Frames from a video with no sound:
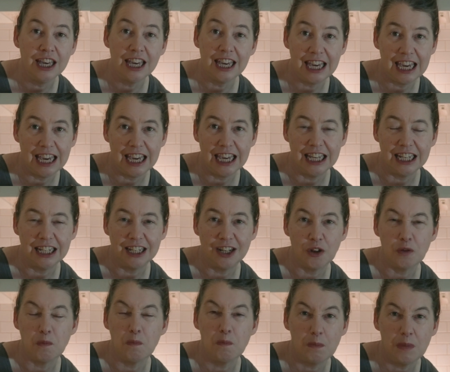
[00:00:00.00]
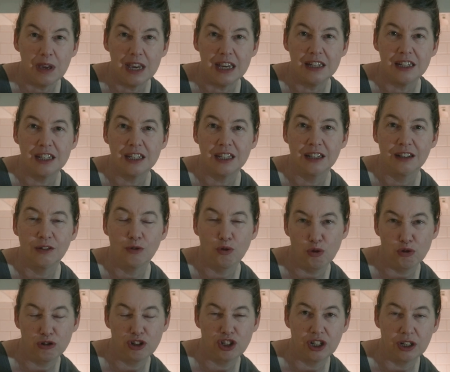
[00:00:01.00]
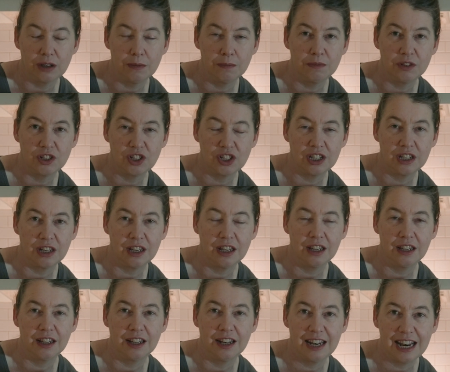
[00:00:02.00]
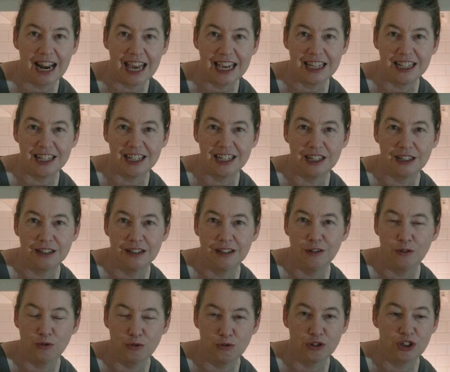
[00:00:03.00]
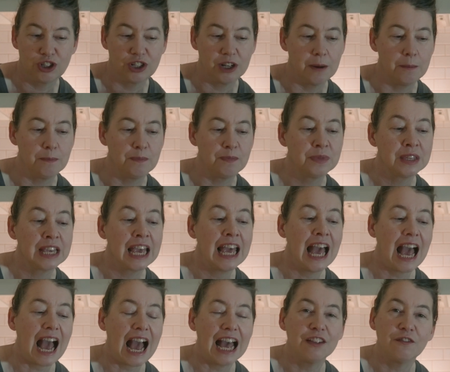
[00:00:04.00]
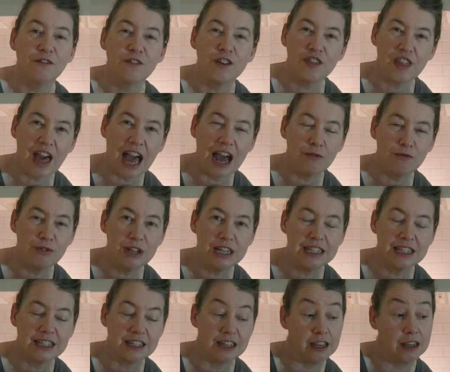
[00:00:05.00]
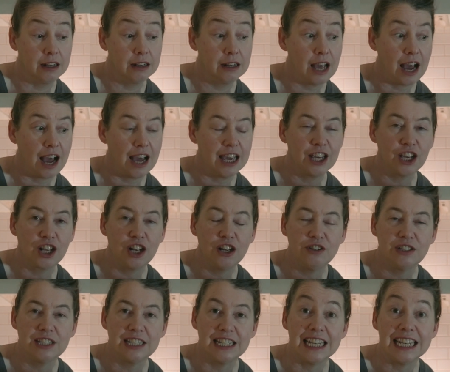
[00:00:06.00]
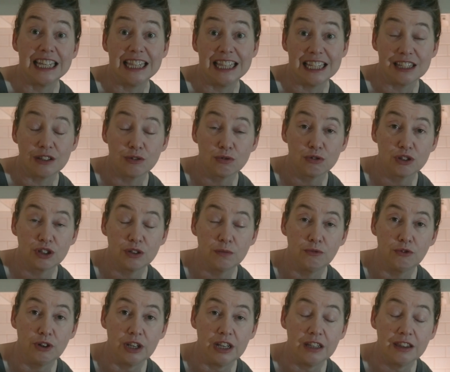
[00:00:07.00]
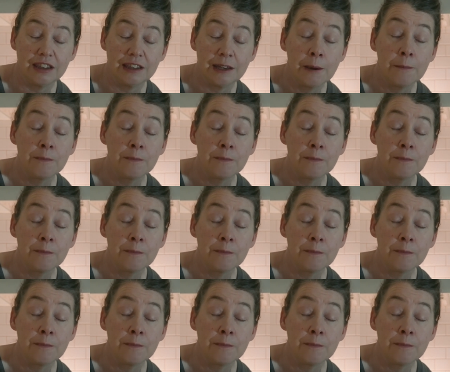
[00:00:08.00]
in mid-autumn to late autumn. And for that reason, I included it in this autumn wreath,